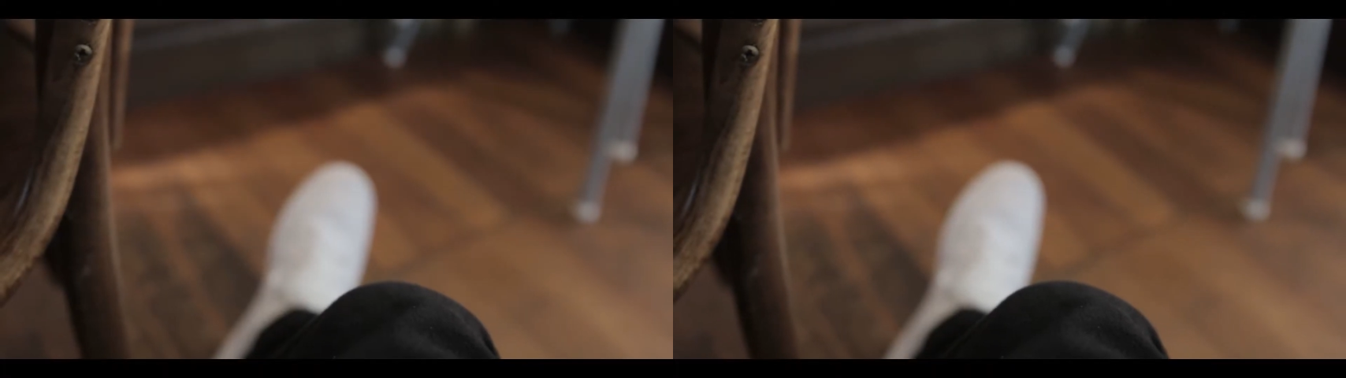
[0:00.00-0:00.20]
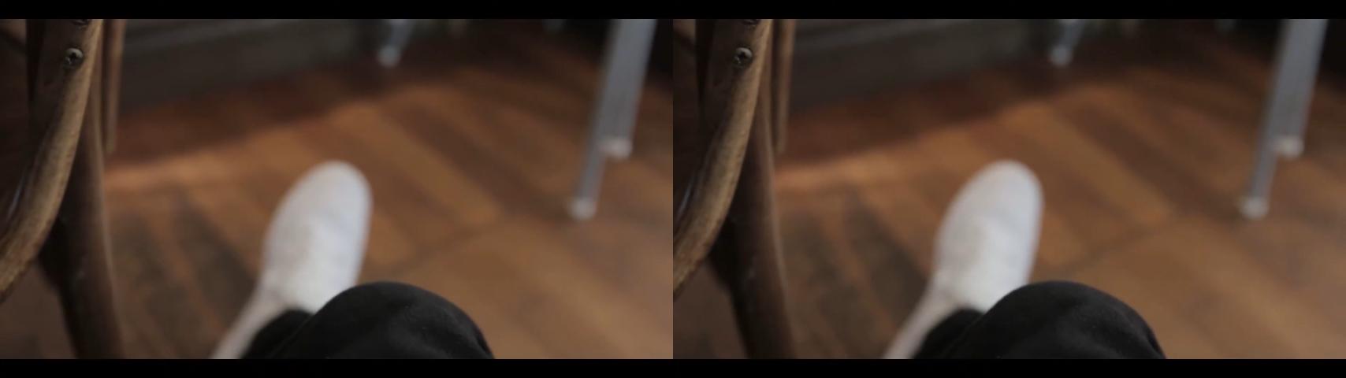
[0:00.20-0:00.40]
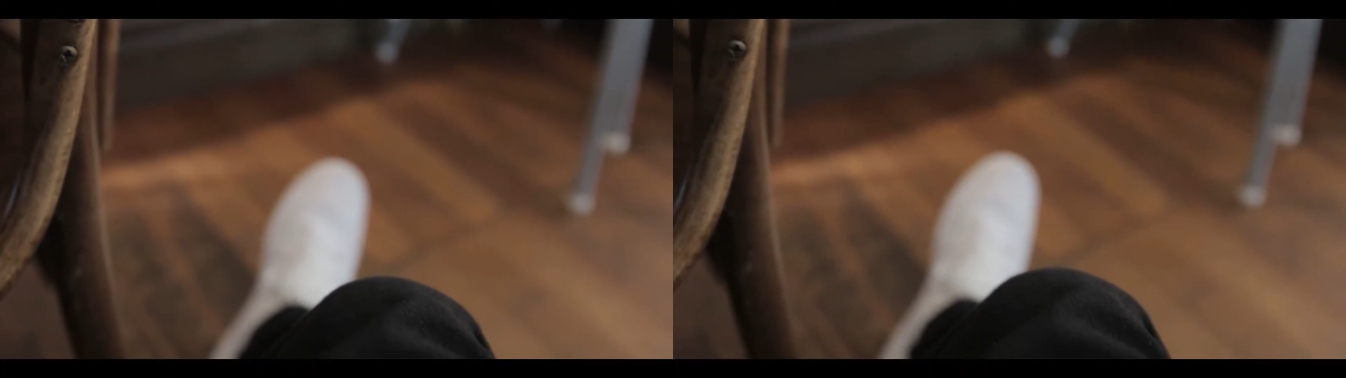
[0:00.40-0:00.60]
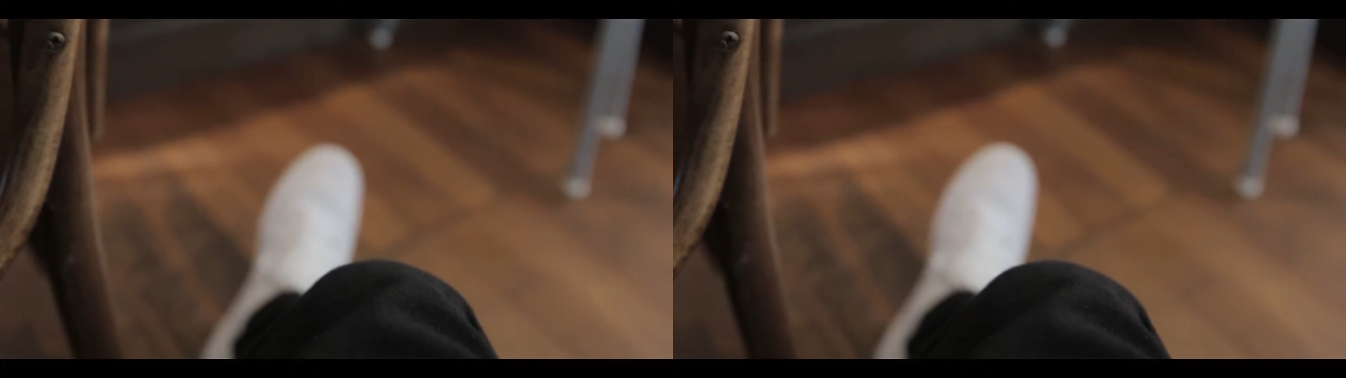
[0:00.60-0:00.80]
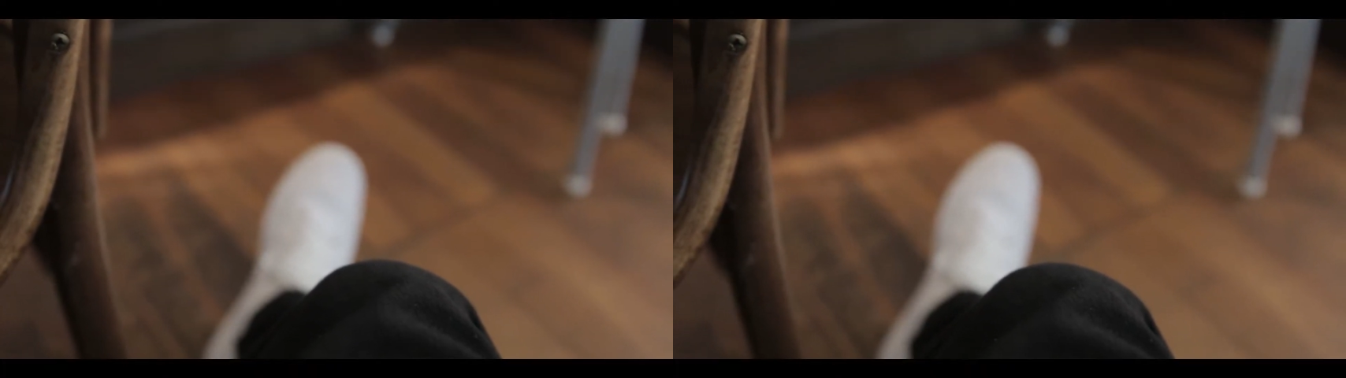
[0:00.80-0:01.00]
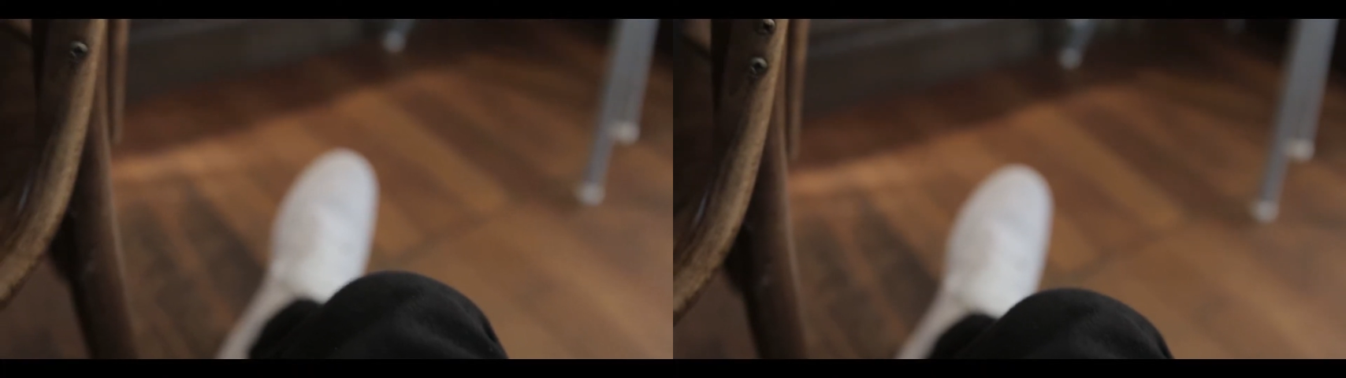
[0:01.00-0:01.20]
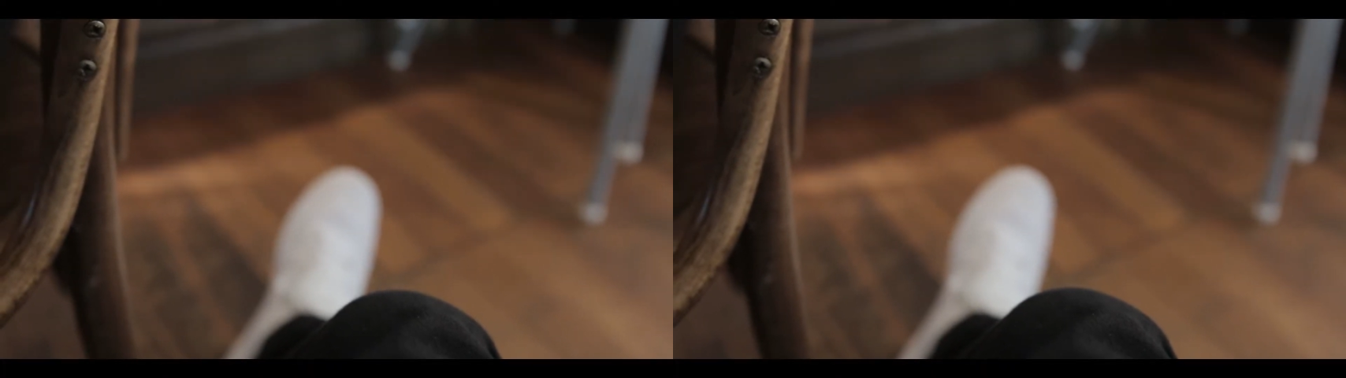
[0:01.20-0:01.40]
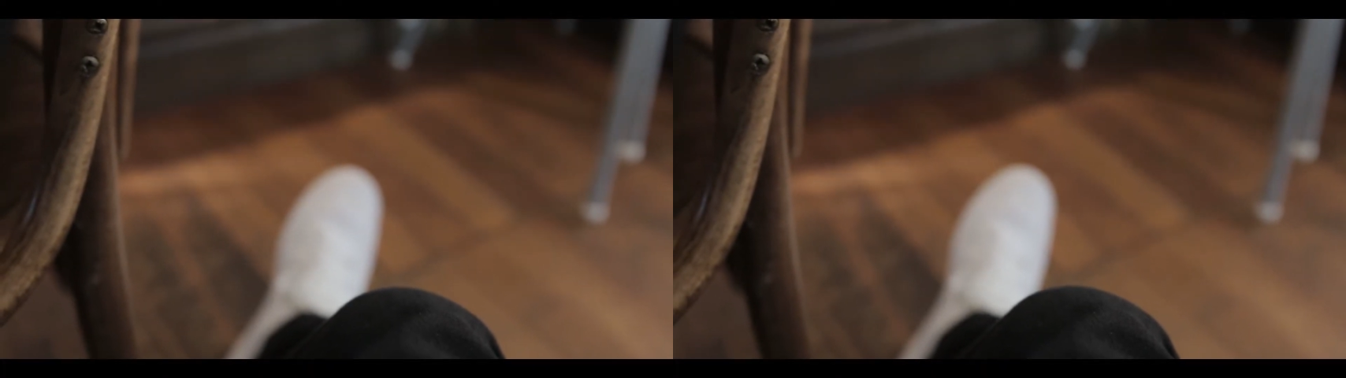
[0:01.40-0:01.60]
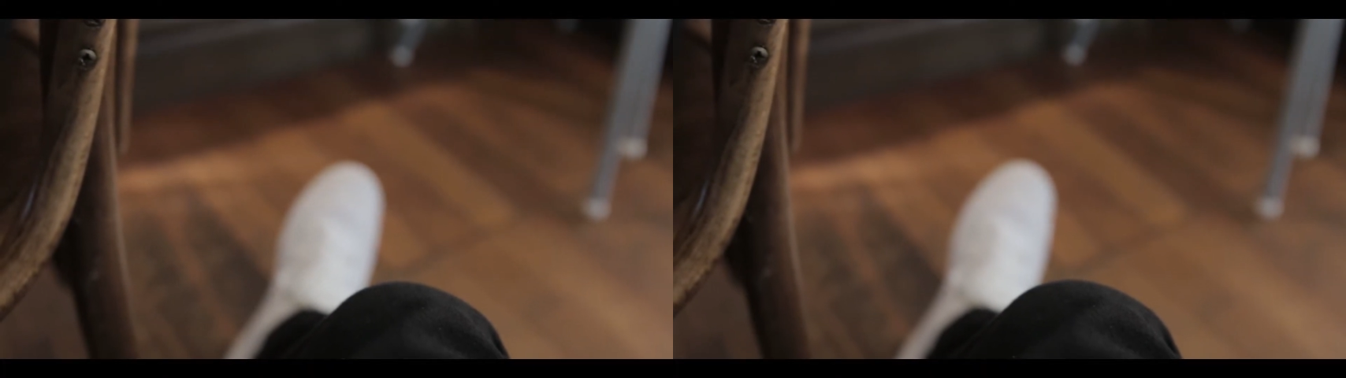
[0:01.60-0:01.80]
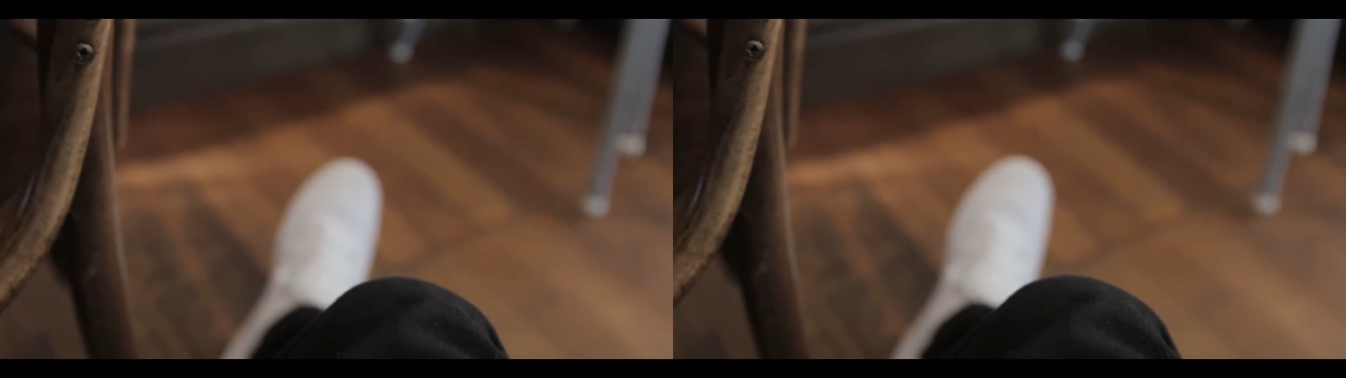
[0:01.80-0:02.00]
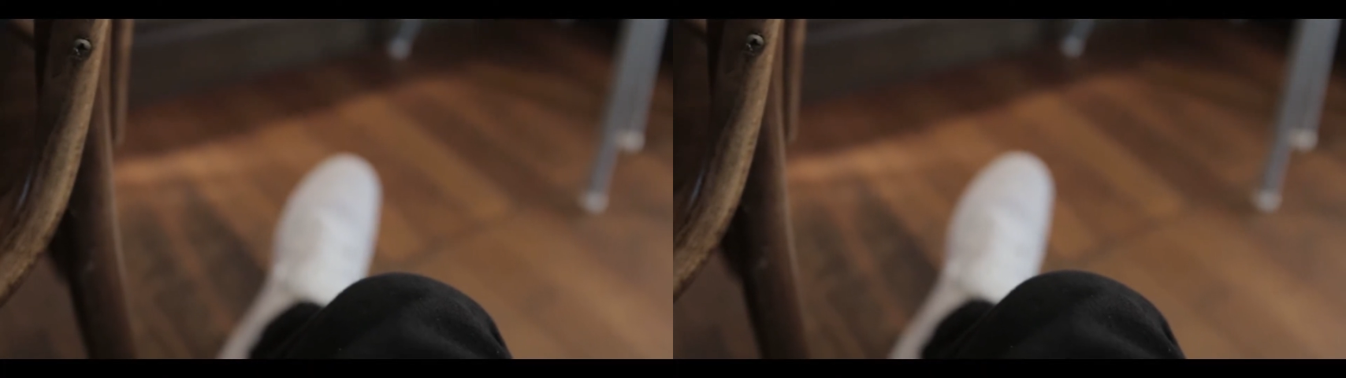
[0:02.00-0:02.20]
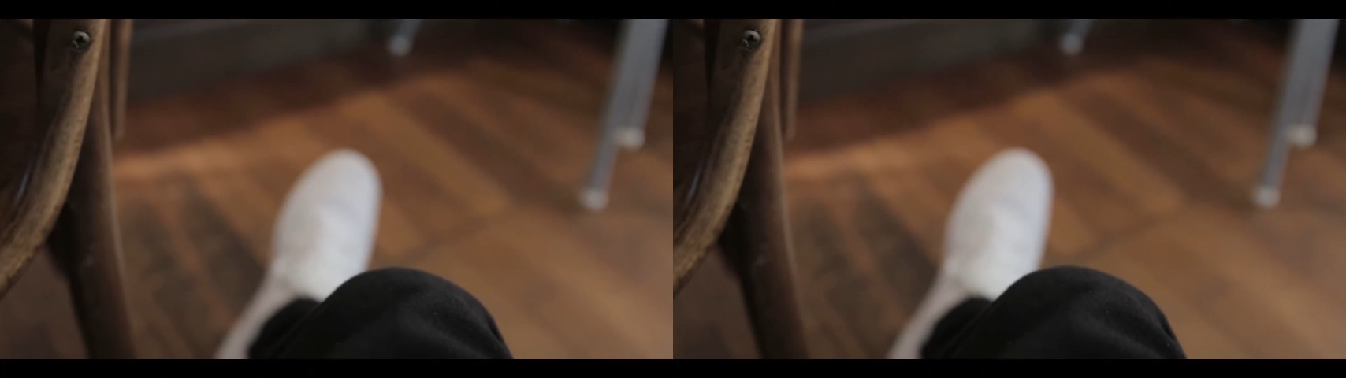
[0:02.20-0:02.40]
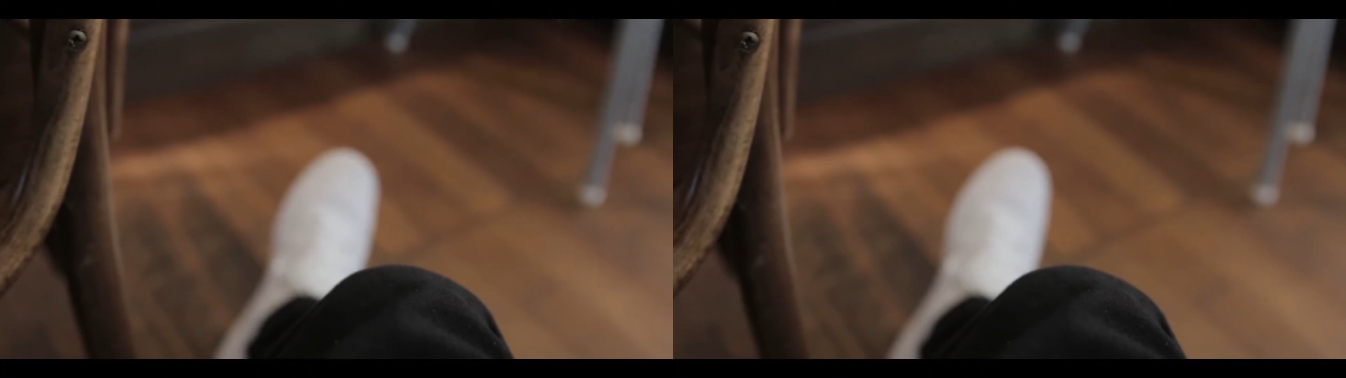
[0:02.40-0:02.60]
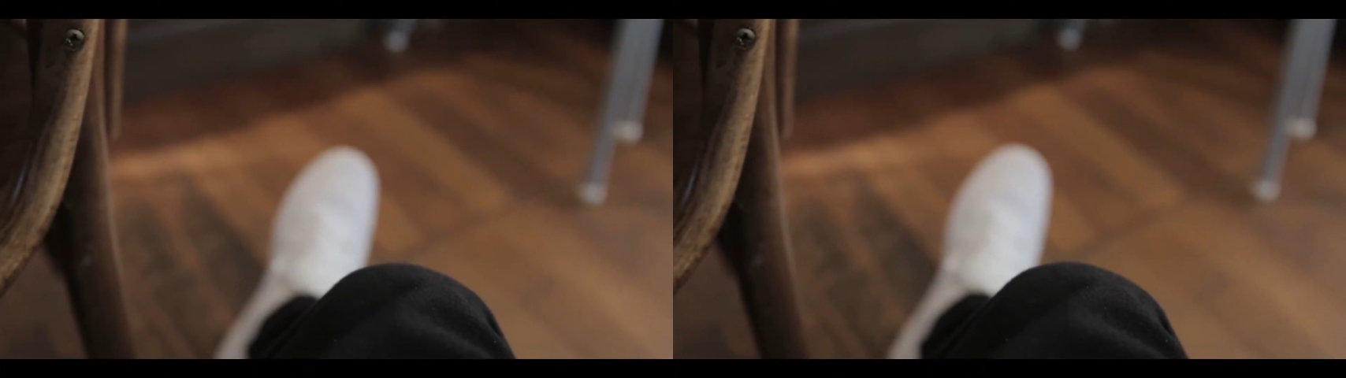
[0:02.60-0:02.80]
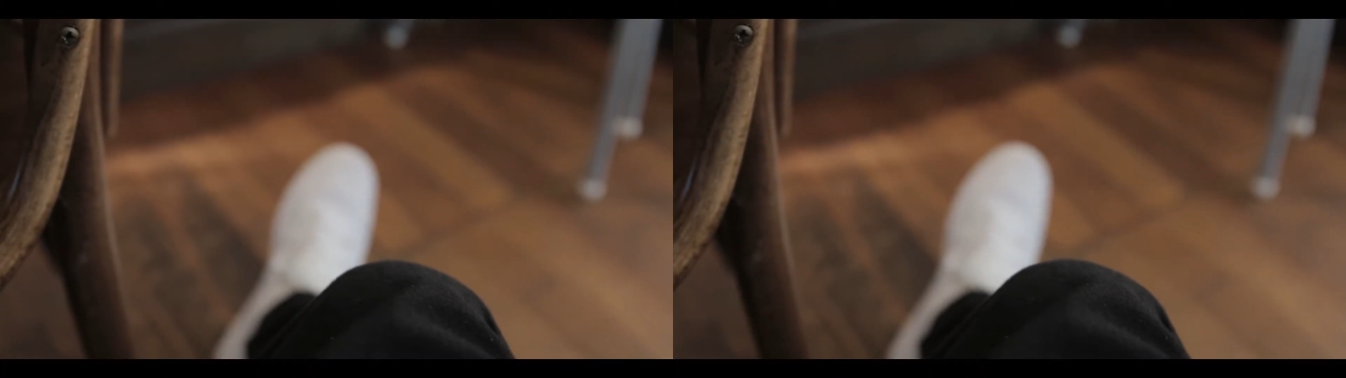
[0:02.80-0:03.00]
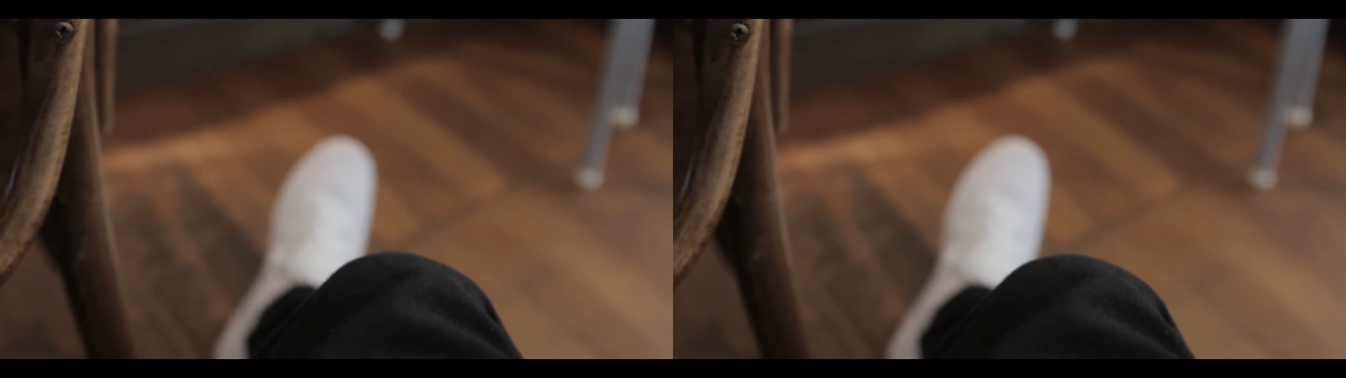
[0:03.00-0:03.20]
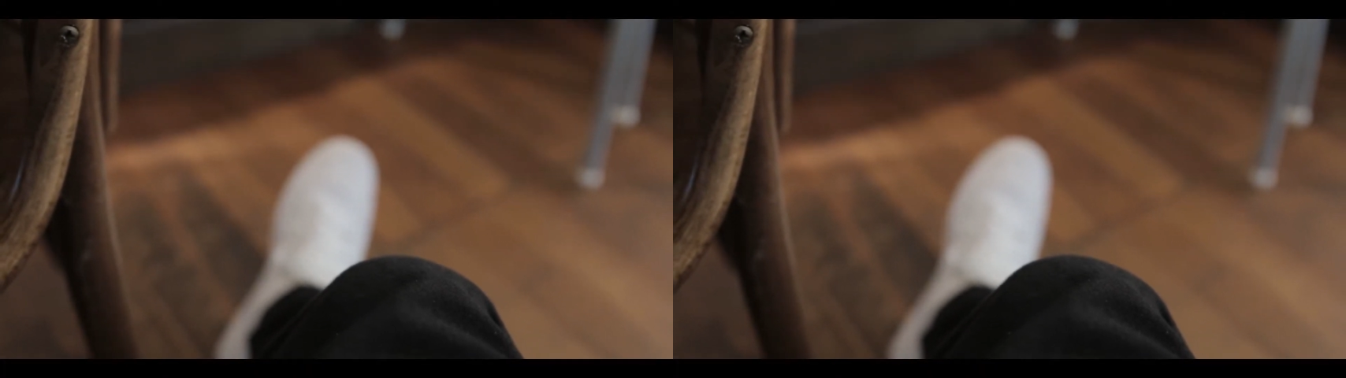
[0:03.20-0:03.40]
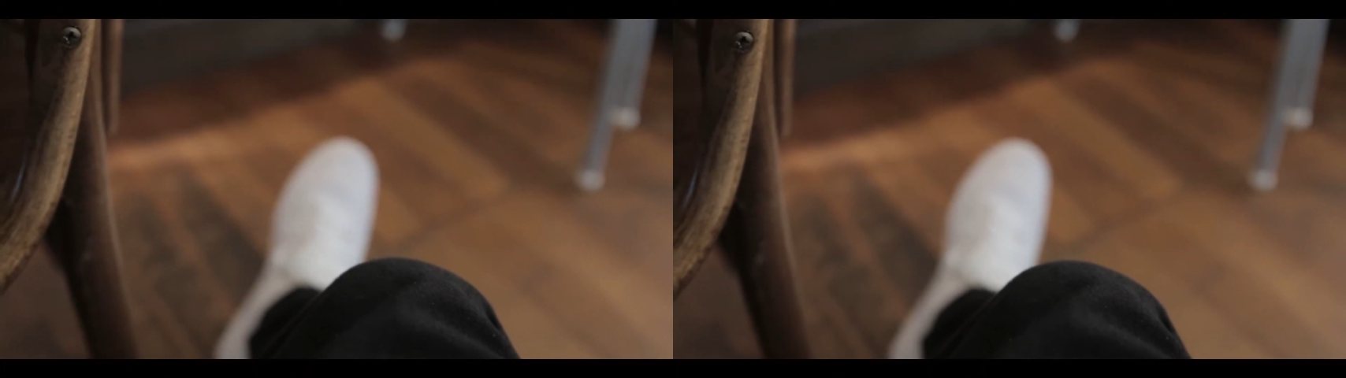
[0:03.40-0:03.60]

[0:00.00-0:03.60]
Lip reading: [unreadable: no face in view]